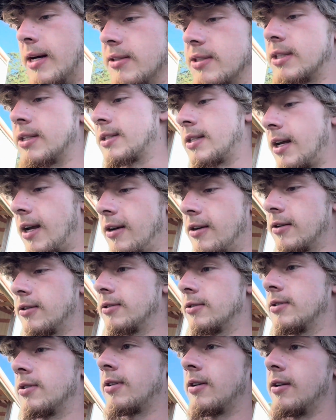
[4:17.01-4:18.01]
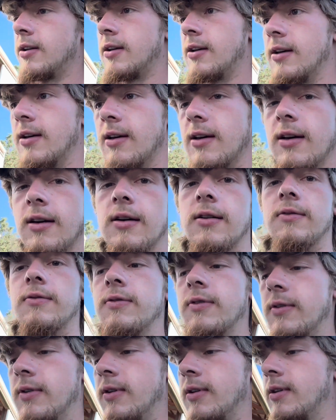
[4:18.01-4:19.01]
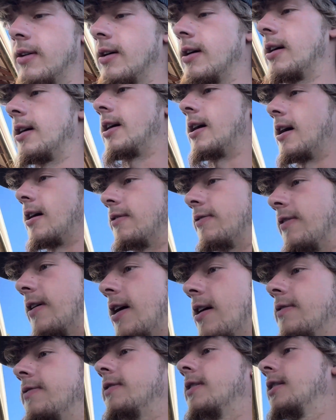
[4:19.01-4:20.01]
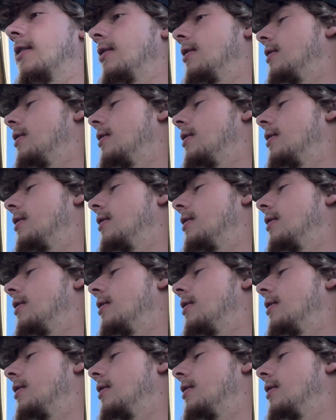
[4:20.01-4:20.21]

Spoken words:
6 acres of alfalfa